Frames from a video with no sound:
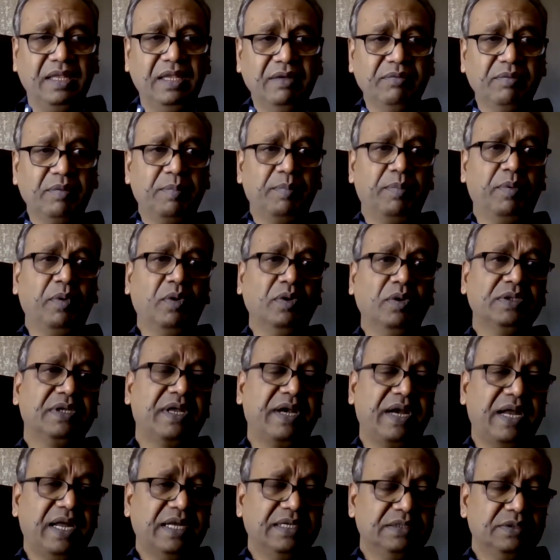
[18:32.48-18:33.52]
They were
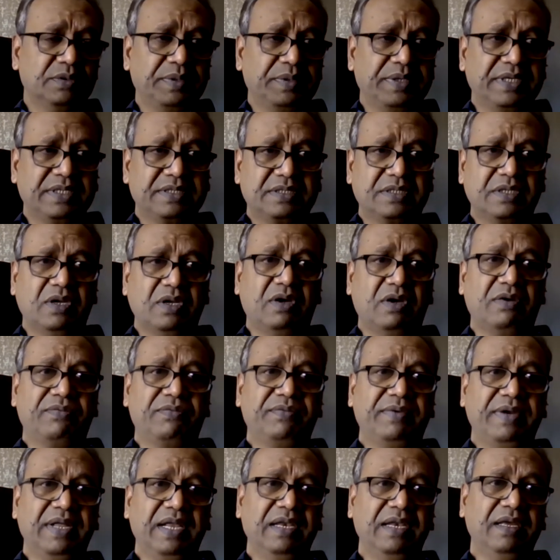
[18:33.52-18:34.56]
both graduates
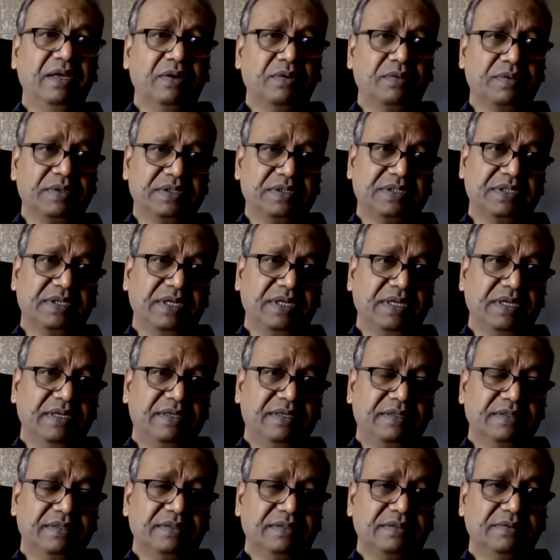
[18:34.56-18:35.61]
of Delhi University,
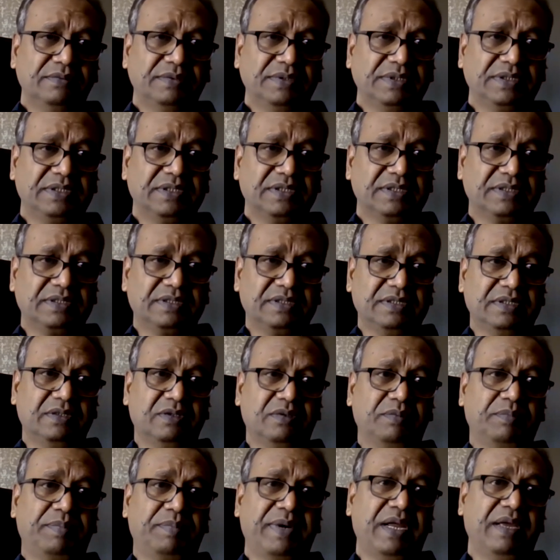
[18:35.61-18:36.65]
which is you
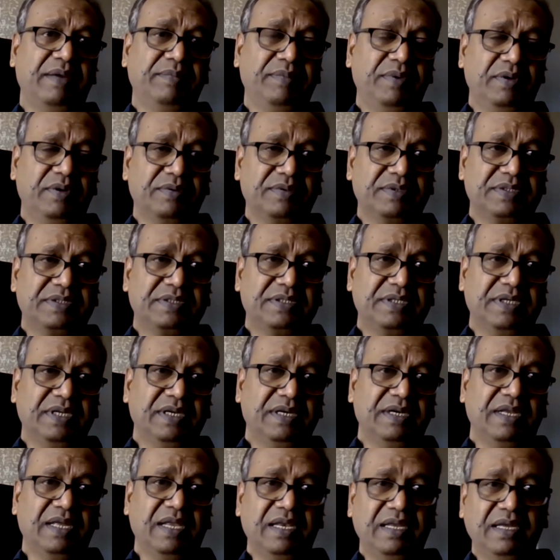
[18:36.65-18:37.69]
know prime
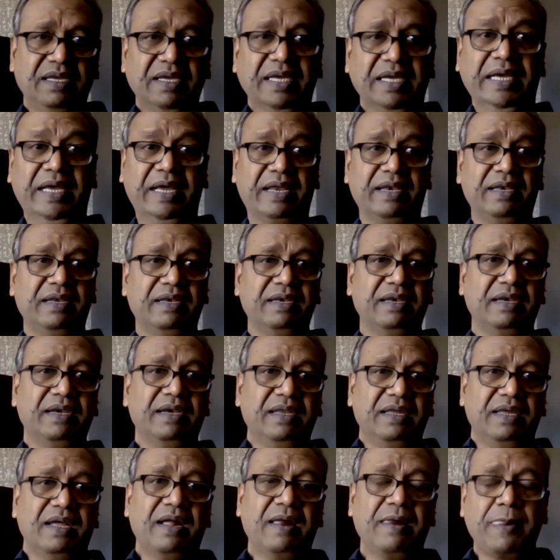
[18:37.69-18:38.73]
university in Delhi and in
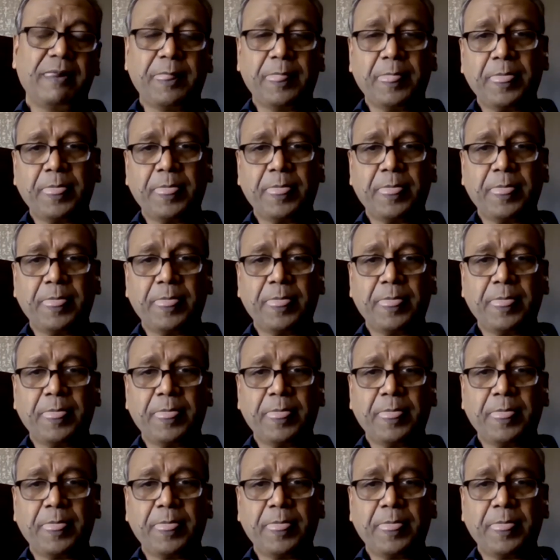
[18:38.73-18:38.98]
India.